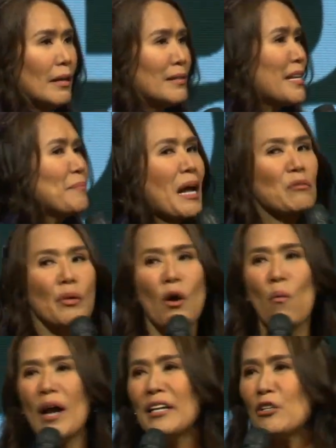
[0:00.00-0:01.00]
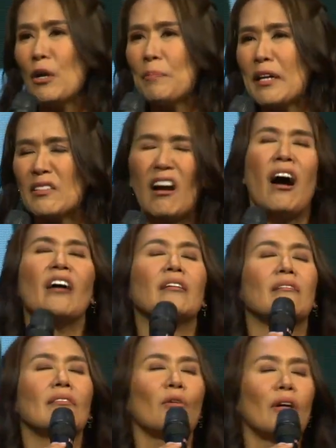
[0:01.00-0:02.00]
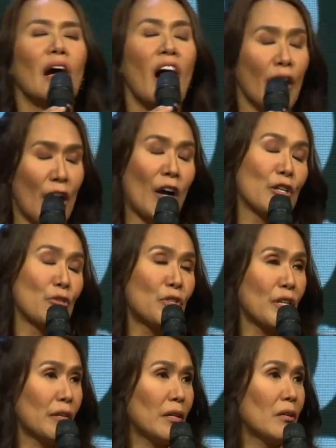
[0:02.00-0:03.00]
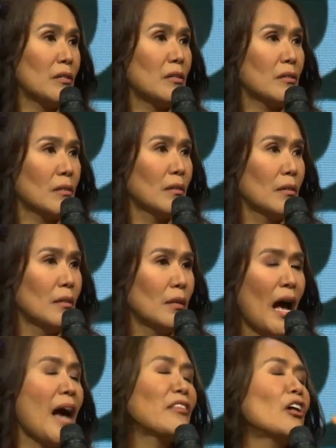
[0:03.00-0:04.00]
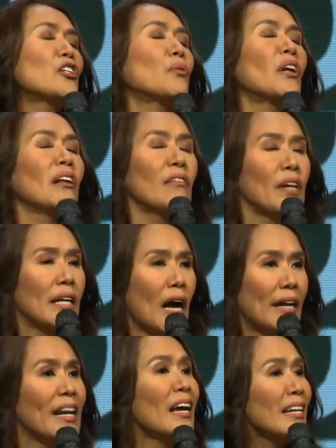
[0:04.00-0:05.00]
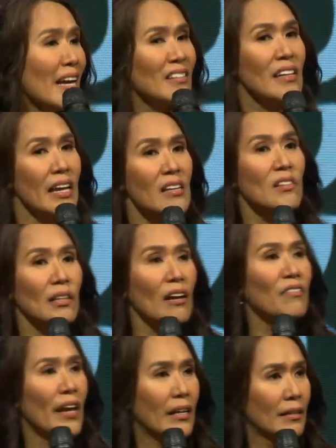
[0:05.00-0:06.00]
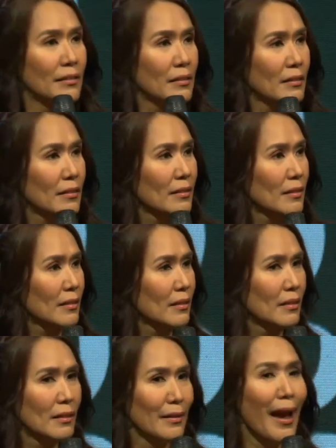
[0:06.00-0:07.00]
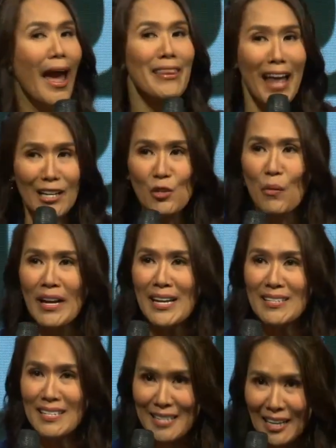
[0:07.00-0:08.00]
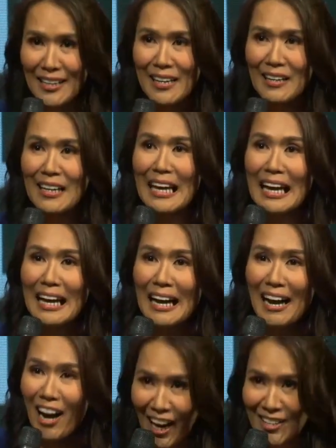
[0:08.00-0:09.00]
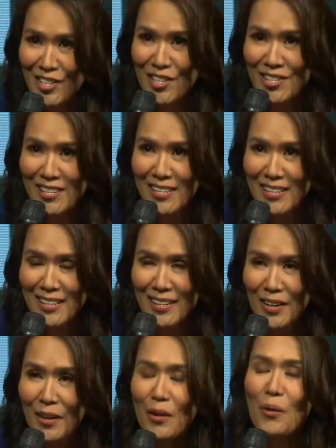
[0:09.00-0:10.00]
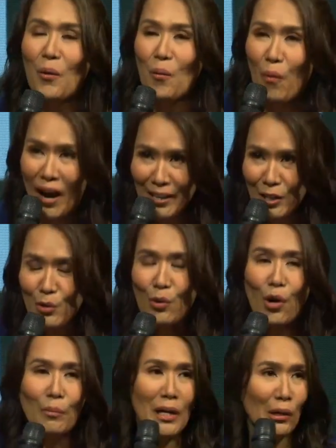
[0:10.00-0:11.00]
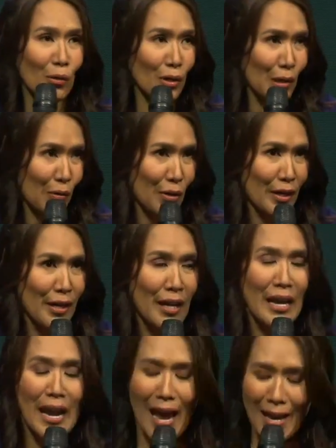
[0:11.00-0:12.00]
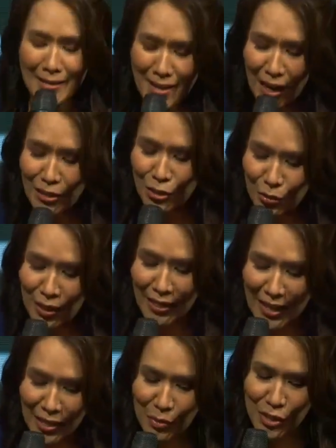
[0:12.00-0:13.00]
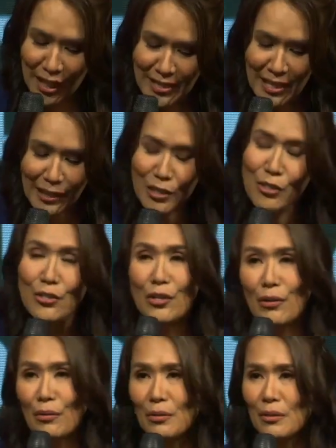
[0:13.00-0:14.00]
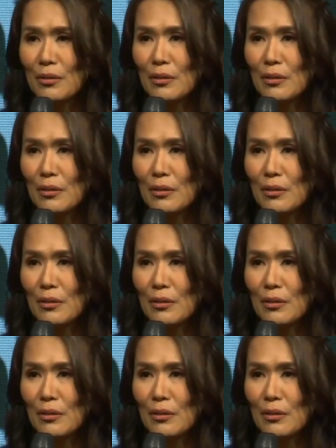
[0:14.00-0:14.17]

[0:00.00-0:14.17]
And sometimes we don't want to do it because, Lord, are you serious? I thought you were a loving God. Yes, he is loving. And that's why he's telling us, why do you call me Lord, Lord, and not do the things which I tell you to do?